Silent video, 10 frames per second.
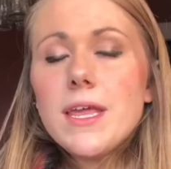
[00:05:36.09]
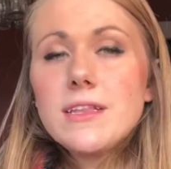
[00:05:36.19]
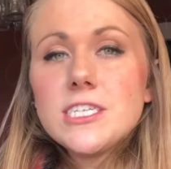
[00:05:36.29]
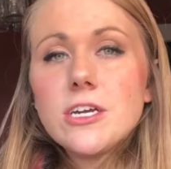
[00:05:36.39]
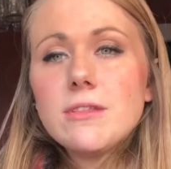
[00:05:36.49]

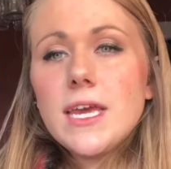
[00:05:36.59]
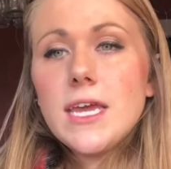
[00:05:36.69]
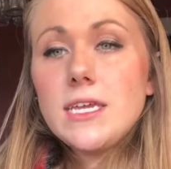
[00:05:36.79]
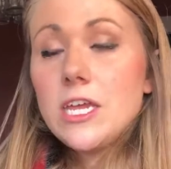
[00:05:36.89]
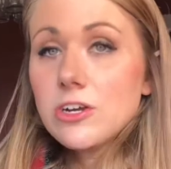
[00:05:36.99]
So they
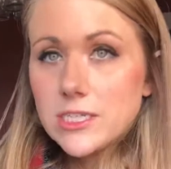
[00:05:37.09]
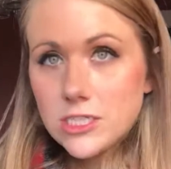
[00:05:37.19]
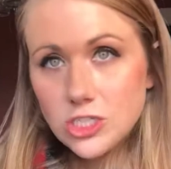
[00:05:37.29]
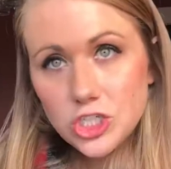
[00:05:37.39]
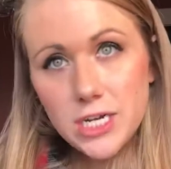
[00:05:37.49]
decrease
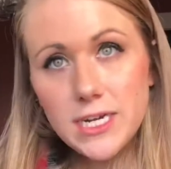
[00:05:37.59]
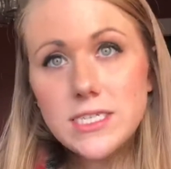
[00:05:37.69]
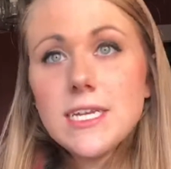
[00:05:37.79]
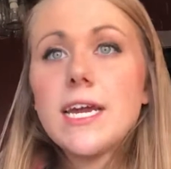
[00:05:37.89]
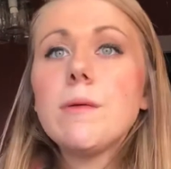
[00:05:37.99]
your drying
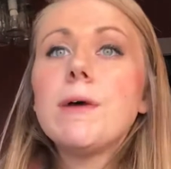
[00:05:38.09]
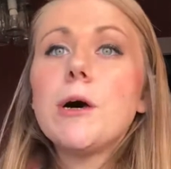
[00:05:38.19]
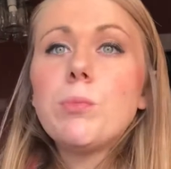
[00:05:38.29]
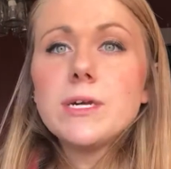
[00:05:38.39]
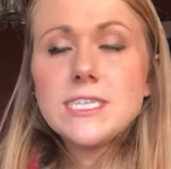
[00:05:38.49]
time,
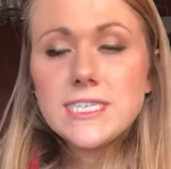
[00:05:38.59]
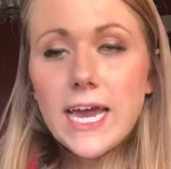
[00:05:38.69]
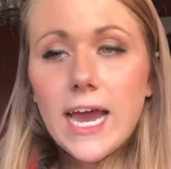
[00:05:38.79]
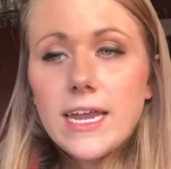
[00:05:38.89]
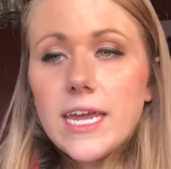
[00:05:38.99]
help with
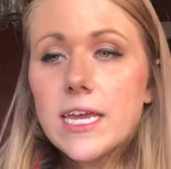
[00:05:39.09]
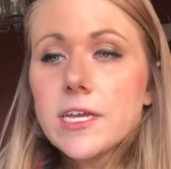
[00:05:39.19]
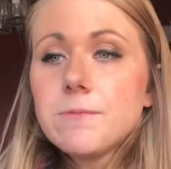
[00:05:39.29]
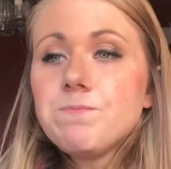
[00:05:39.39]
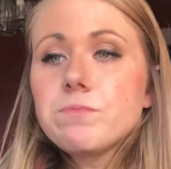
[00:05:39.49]

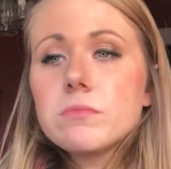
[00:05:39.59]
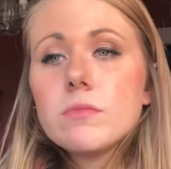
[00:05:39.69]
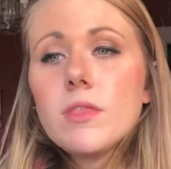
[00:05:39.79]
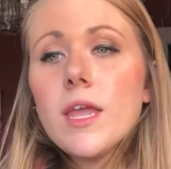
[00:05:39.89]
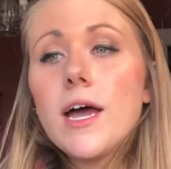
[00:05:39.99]
static,
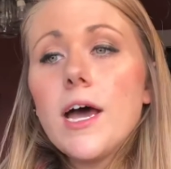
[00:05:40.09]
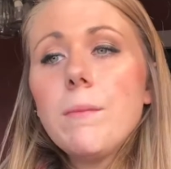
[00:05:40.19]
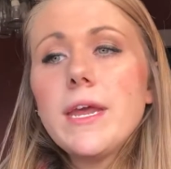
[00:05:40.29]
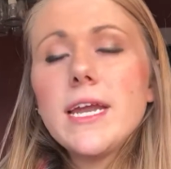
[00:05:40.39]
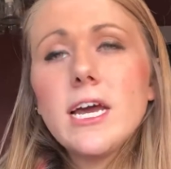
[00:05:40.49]
and
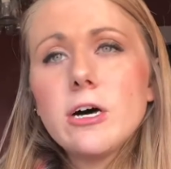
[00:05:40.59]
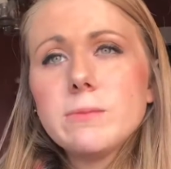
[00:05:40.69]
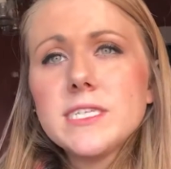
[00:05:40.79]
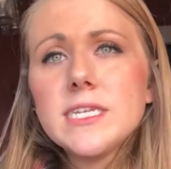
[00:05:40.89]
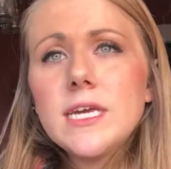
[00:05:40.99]
it
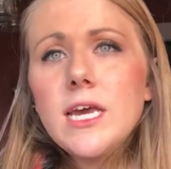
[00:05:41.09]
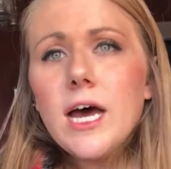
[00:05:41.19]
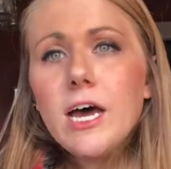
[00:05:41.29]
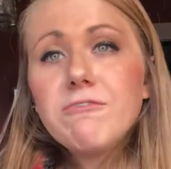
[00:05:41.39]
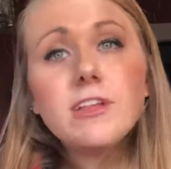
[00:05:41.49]
helps
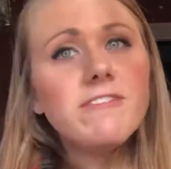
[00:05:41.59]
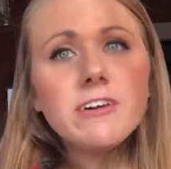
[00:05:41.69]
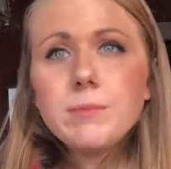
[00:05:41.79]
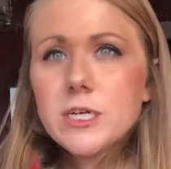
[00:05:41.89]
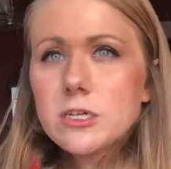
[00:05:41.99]
fluff
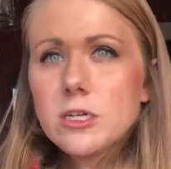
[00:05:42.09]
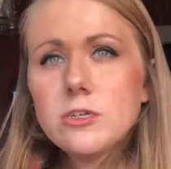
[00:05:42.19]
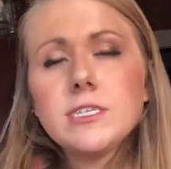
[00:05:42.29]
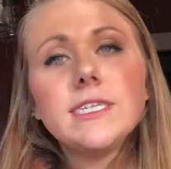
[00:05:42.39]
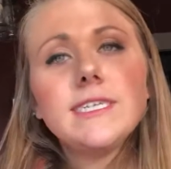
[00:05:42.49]
up your
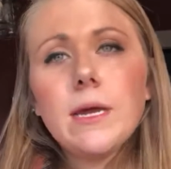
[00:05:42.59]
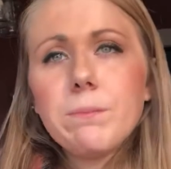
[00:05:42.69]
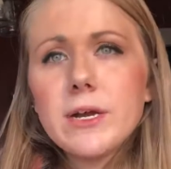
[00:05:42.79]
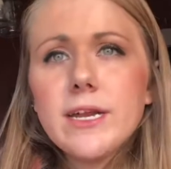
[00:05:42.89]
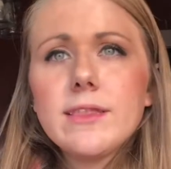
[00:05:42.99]
clothes and
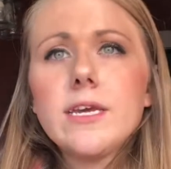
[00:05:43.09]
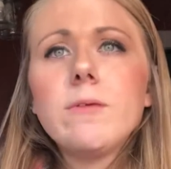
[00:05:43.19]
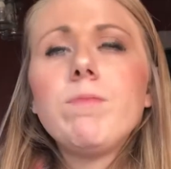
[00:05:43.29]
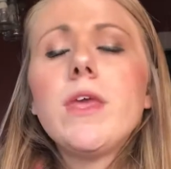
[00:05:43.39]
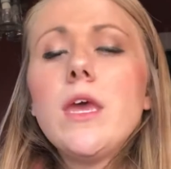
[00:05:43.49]
separate them.